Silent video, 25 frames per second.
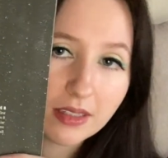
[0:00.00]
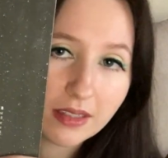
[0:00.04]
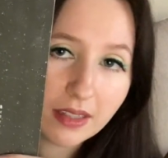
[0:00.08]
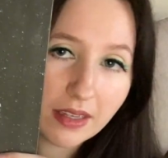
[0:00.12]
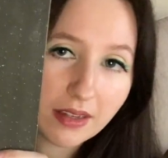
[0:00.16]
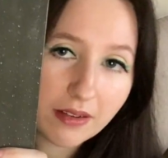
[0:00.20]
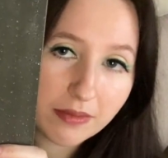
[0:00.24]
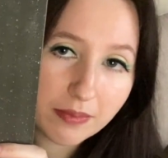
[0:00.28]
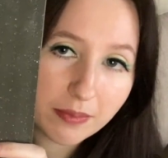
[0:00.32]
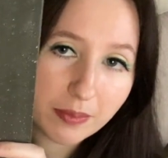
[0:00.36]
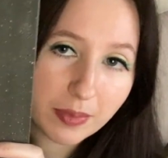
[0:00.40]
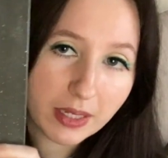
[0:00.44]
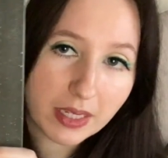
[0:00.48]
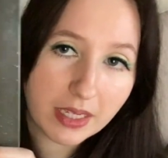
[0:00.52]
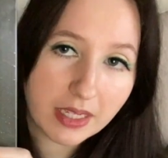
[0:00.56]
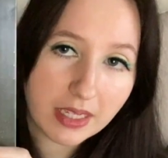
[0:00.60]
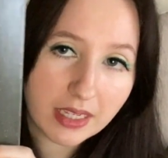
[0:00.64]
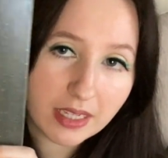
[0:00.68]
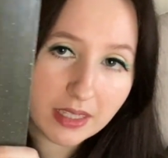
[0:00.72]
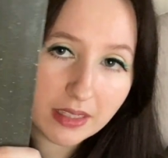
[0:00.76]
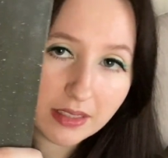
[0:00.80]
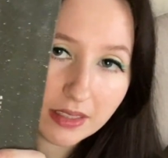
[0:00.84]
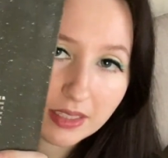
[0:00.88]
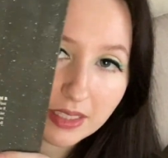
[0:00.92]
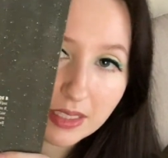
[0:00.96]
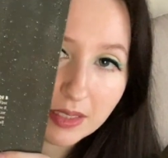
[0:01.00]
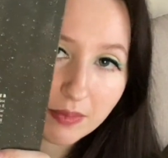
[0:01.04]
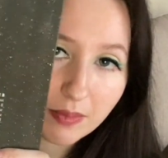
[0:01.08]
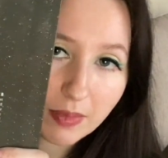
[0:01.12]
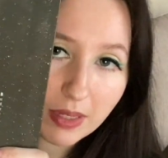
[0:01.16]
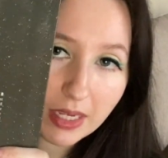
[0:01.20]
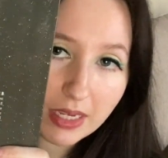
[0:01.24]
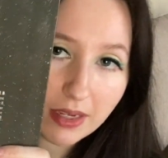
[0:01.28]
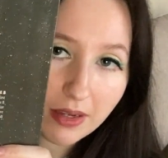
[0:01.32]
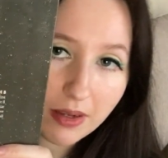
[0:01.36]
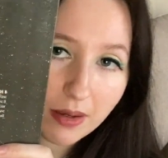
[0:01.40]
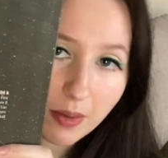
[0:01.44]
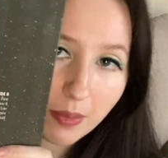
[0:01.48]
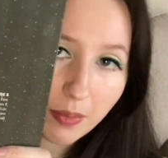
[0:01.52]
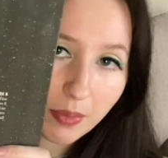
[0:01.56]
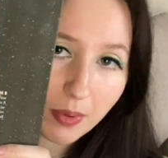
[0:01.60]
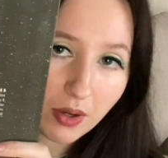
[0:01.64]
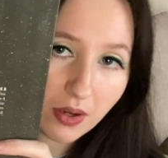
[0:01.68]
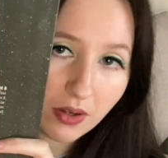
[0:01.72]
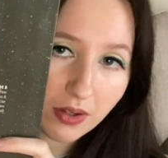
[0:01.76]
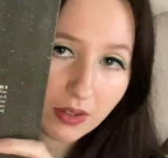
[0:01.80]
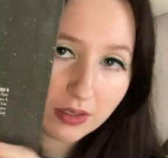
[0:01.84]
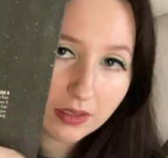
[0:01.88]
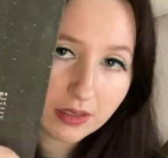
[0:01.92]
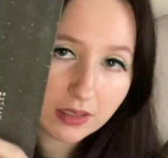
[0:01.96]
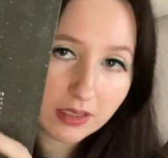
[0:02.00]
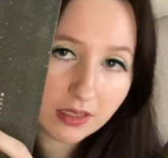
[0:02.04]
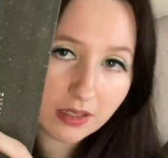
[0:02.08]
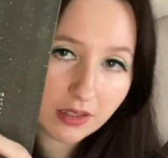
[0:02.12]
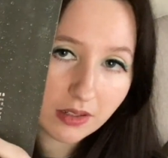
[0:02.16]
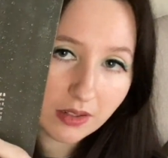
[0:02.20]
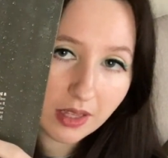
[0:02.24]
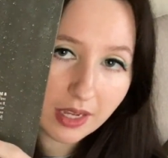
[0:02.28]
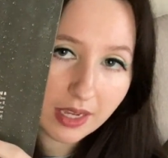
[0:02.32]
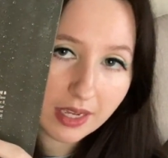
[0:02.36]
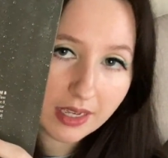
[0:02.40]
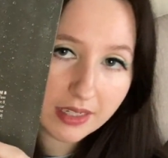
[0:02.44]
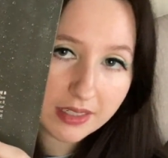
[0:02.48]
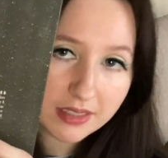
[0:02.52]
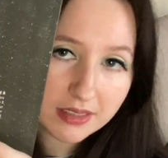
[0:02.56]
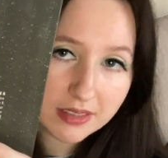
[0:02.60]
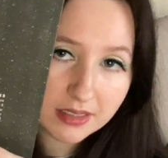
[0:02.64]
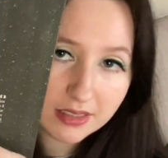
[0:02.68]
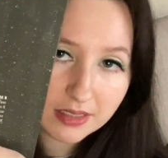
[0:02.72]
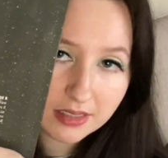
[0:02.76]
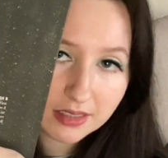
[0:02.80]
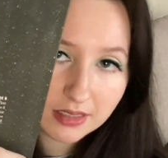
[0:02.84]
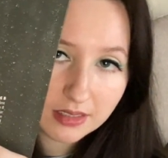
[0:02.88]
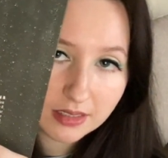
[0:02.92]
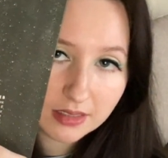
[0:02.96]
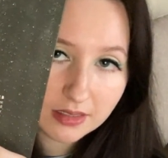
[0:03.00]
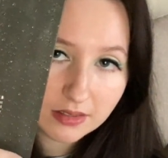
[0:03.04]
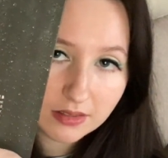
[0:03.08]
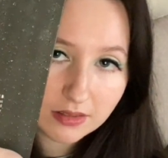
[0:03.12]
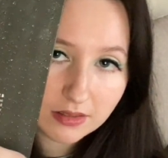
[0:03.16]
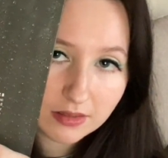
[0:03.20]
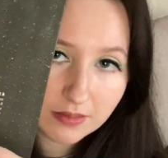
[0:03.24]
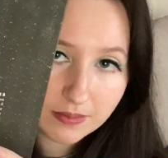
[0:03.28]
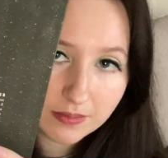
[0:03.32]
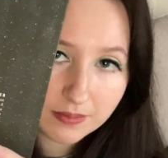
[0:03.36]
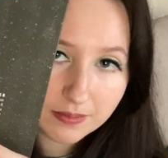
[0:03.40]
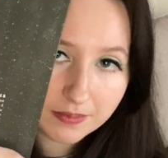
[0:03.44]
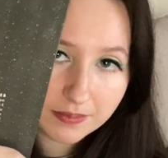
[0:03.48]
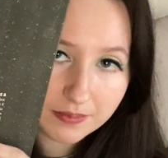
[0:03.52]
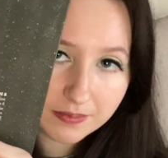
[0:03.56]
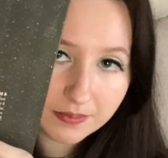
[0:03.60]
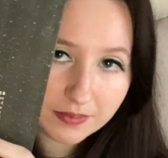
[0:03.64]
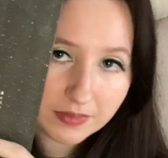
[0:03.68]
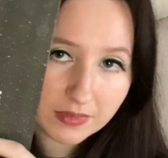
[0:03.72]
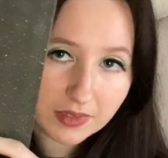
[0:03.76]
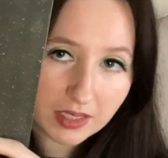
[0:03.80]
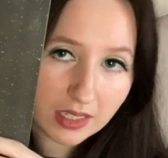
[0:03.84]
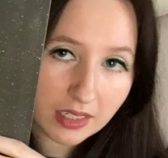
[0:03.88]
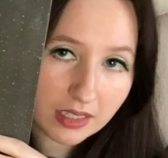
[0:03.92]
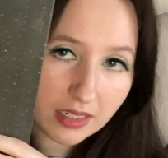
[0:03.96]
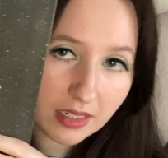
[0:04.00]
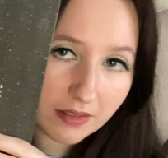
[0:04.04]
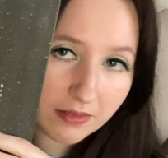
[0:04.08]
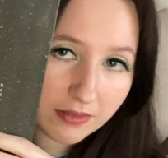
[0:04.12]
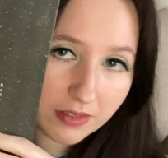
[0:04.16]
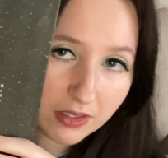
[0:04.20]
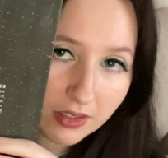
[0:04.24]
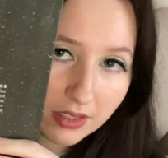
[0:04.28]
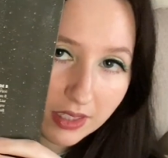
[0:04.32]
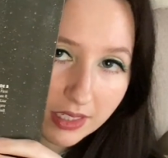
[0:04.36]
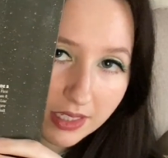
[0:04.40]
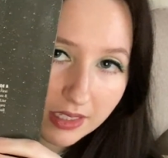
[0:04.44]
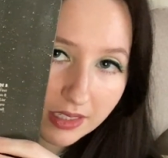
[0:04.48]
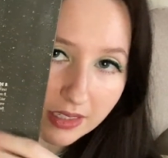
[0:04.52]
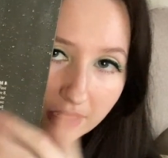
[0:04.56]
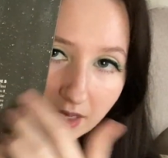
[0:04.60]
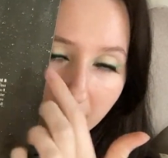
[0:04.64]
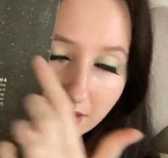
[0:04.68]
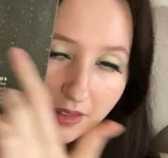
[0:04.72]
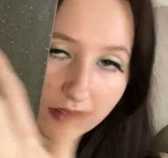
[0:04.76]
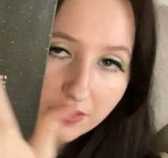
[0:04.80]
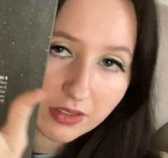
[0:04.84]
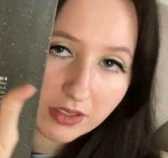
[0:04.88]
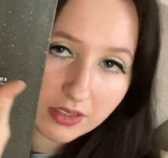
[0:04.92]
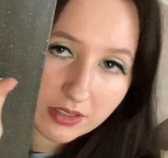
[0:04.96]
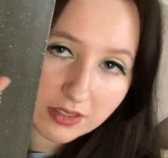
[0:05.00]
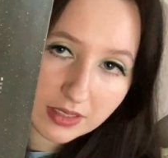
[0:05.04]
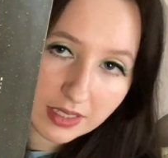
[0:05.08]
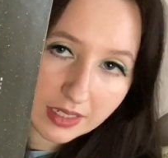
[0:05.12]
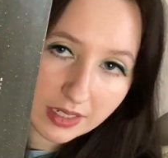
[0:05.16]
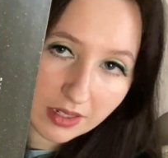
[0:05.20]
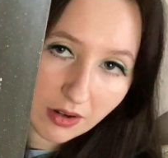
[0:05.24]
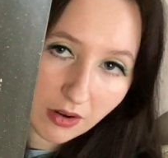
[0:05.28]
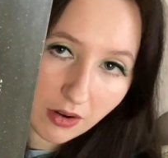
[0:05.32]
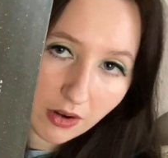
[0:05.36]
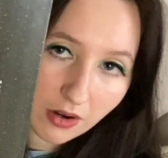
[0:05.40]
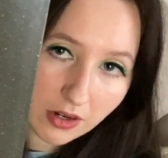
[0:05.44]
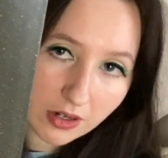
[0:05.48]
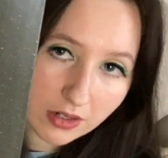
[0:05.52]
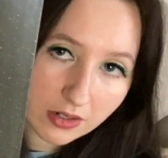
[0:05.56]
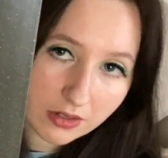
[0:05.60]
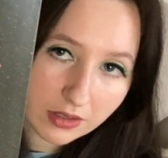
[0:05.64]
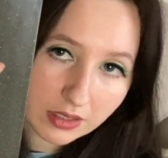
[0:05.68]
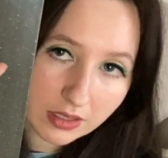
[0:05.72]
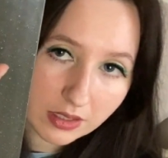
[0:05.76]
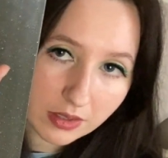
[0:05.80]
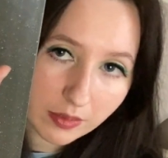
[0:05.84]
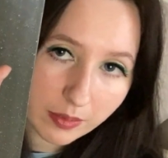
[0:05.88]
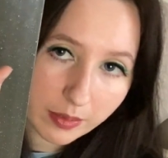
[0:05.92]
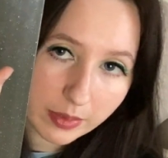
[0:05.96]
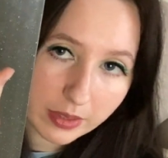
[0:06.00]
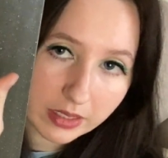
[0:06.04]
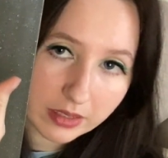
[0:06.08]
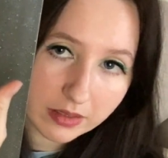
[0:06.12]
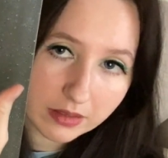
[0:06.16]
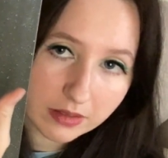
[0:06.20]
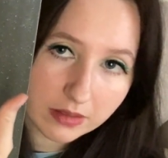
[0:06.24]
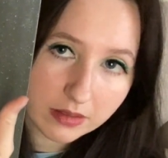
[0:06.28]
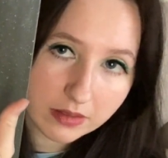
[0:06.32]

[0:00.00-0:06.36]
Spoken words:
left by Haley's makeup on the glass. And I feel like it kind of looks like a heart a little bit.